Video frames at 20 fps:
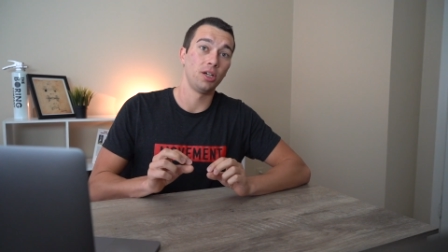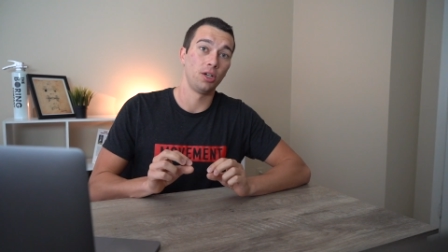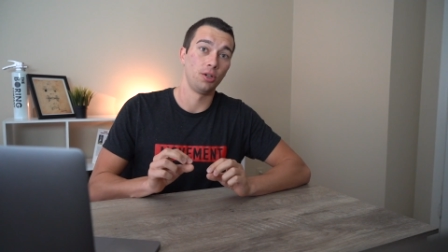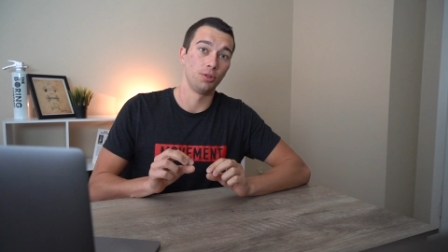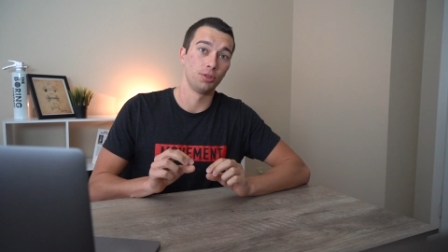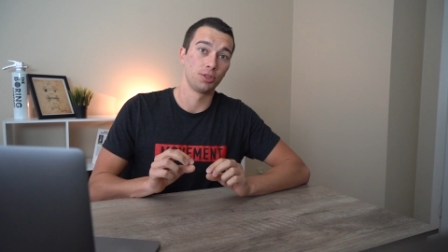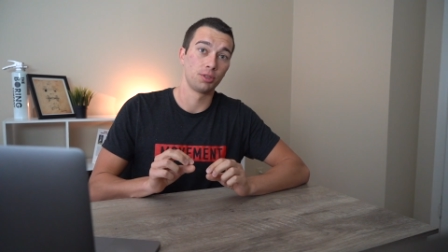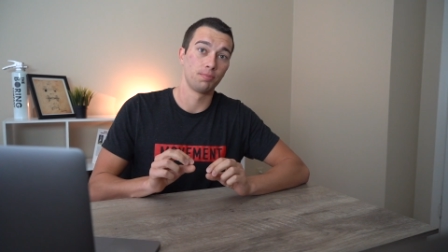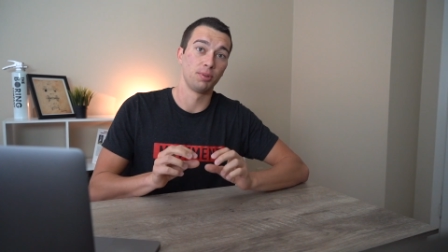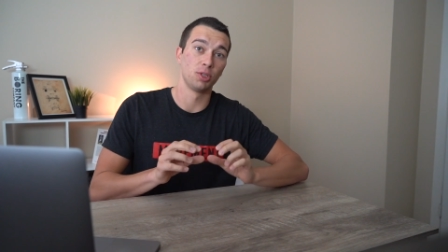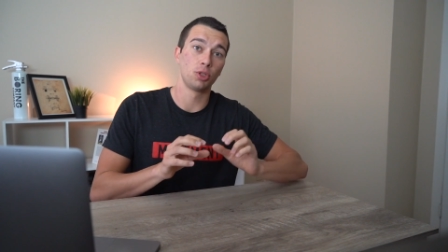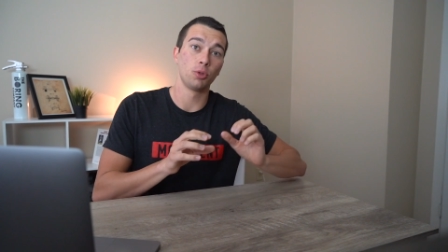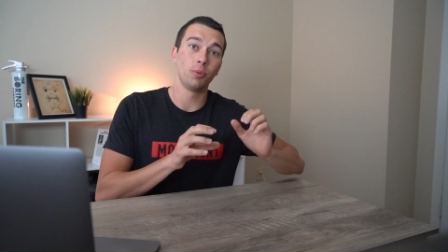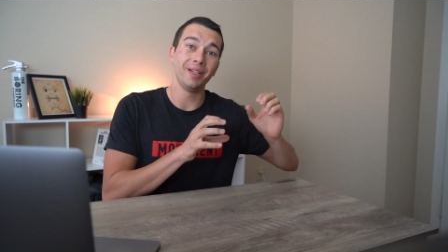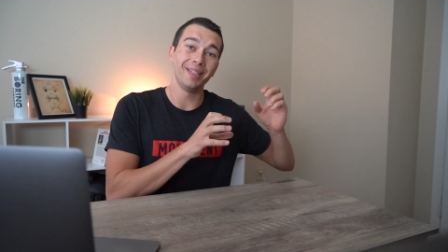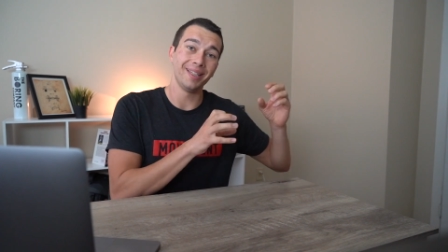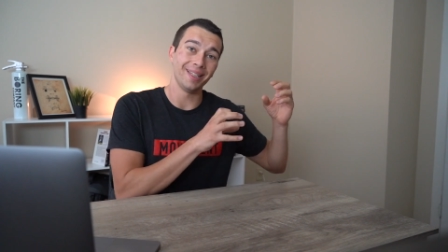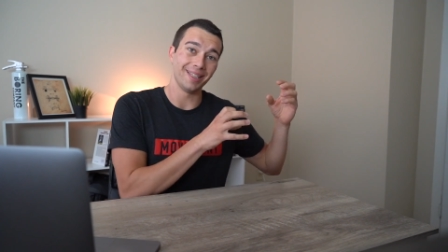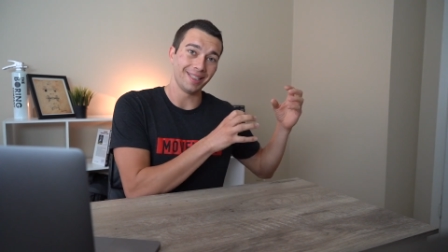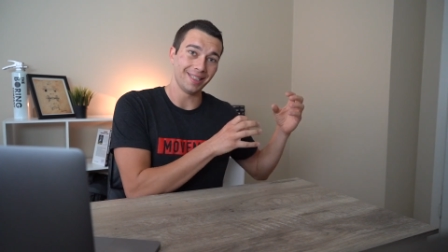those,
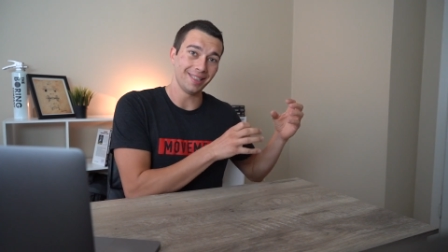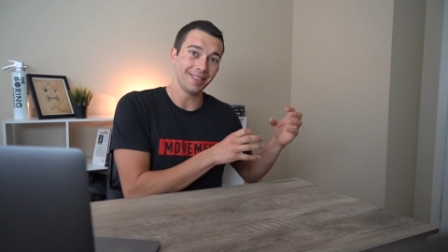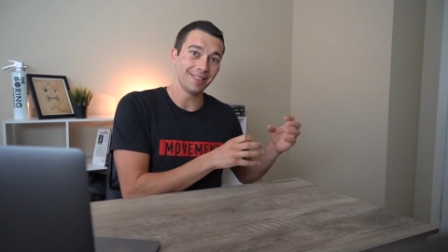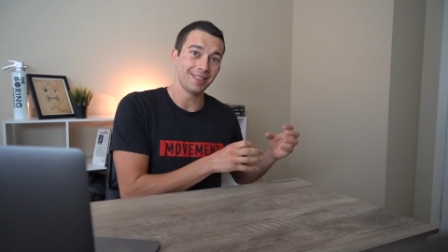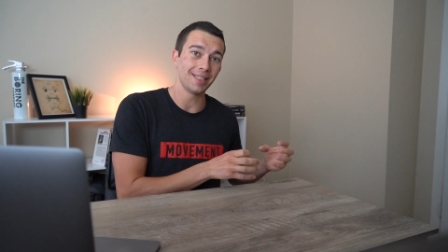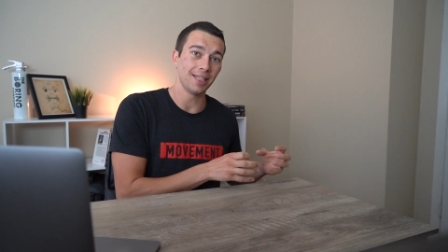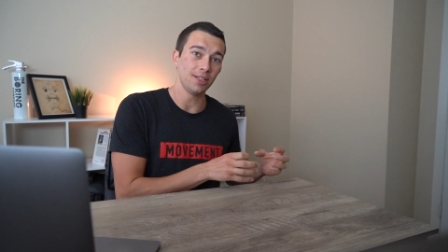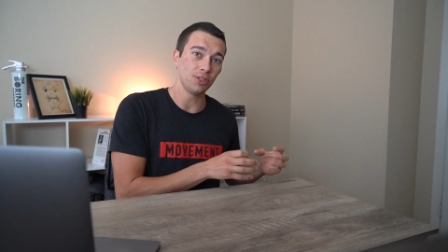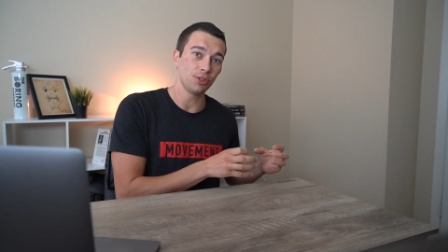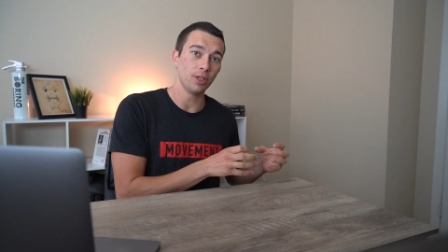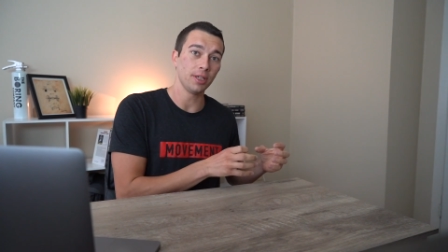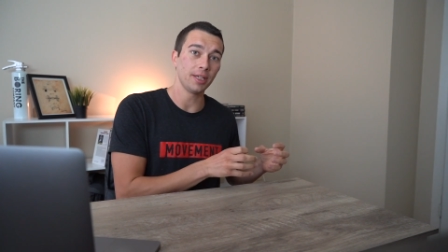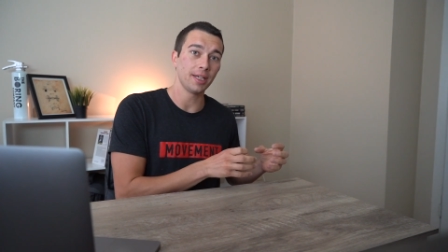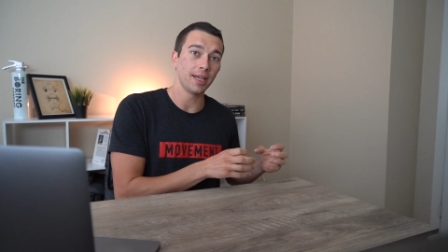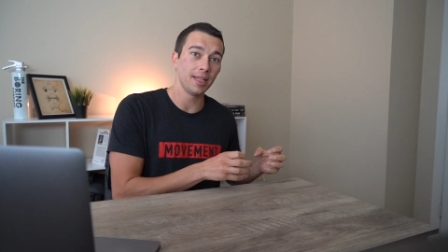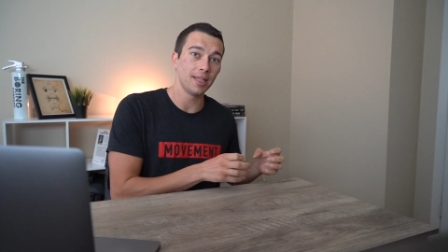between the eccentric